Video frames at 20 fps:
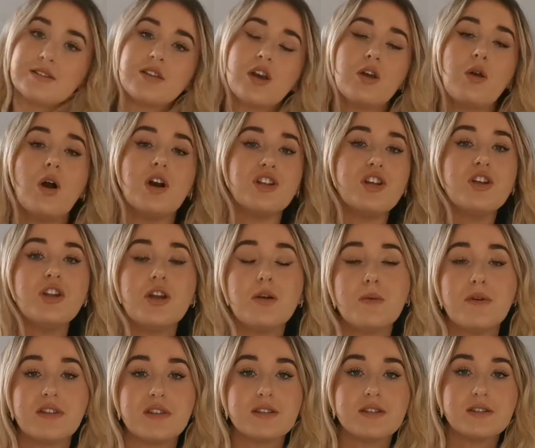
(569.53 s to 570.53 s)
so I don't
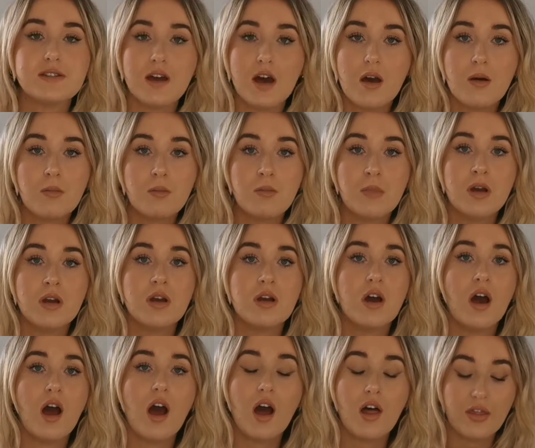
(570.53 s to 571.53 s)
know whether some
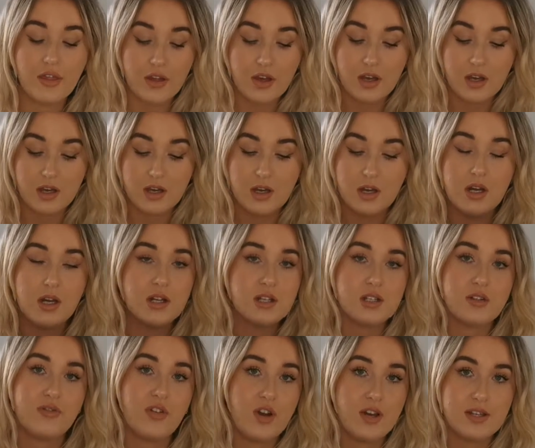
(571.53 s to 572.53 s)
other
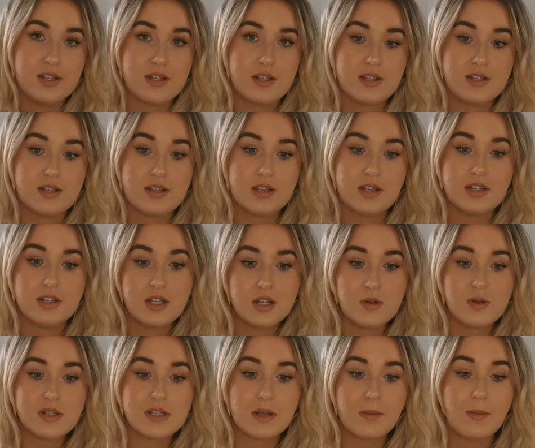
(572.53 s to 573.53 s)
devices
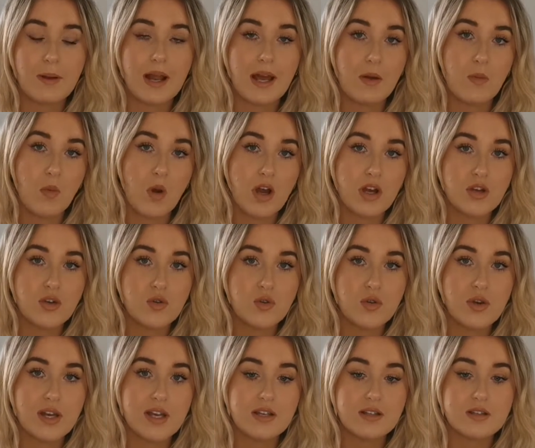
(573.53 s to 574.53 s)
continuously play white
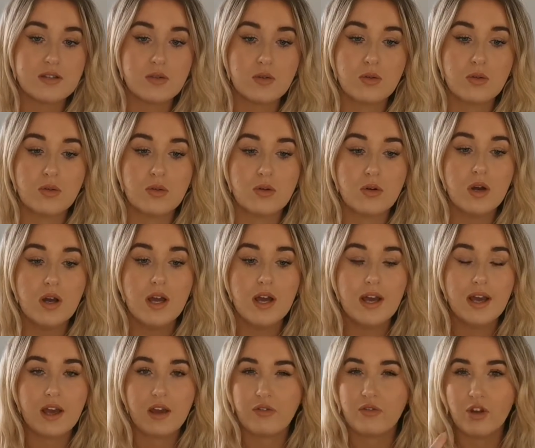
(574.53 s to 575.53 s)
noise, or
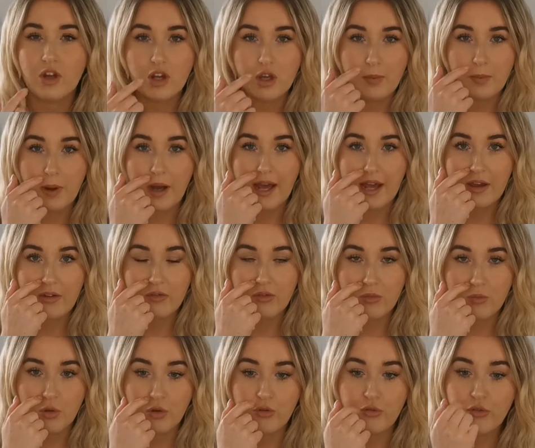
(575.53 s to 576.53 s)
if like you play it
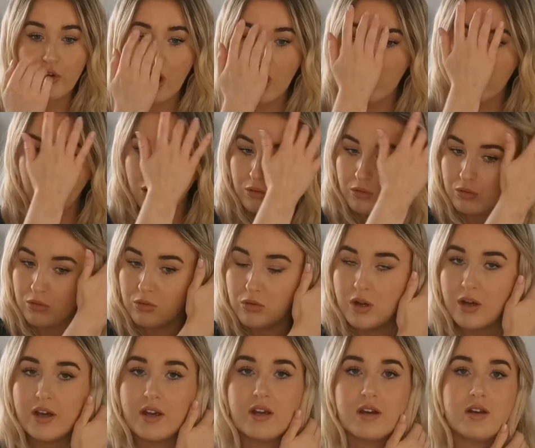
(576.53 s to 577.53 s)
from your phone or
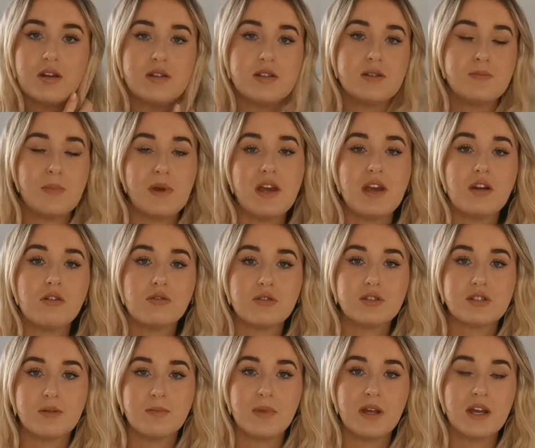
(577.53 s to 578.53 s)
like a speaker or
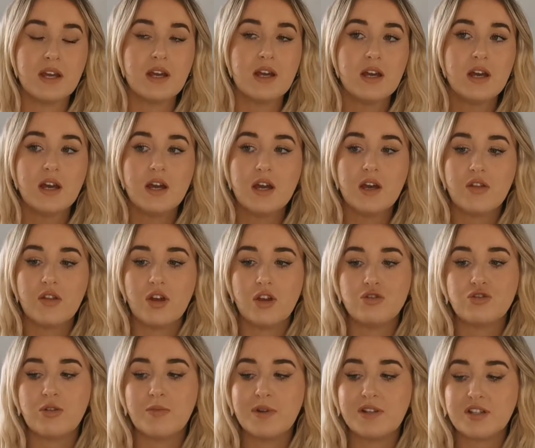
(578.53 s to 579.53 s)
something. The
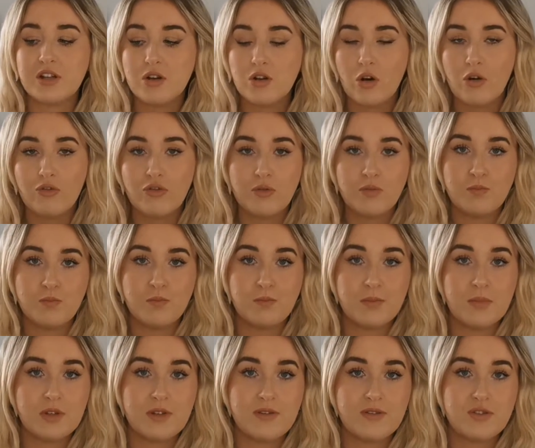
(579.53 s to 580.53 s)
only trouble is a lot of
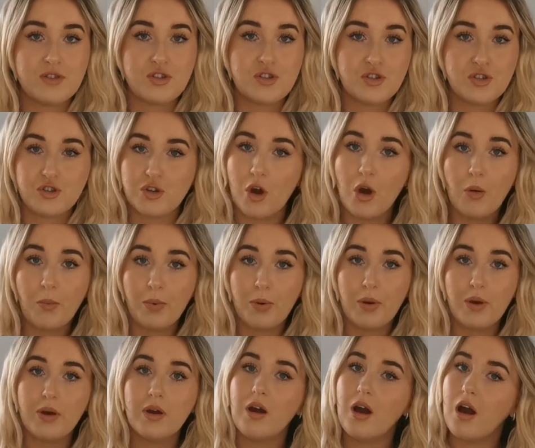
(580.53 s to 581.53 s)
them stop
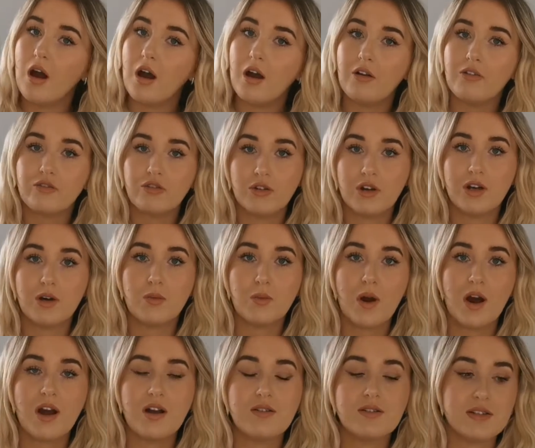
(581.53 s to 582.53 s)
after a little
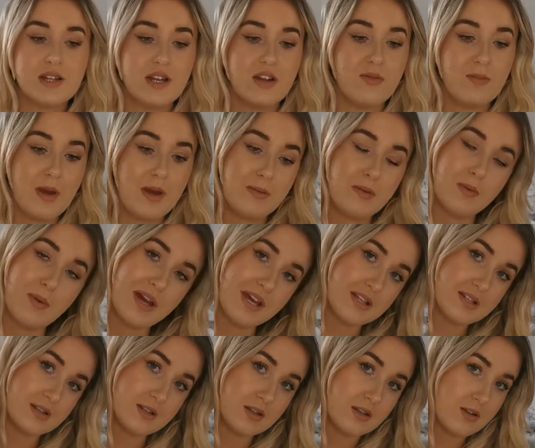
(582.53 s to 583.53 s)
while, so then if baby
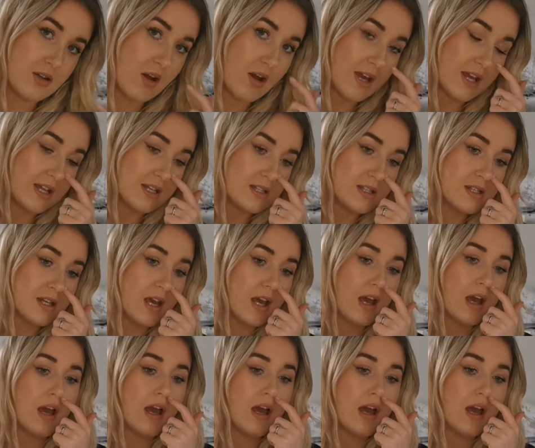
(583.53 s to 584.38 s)
wakes in the night,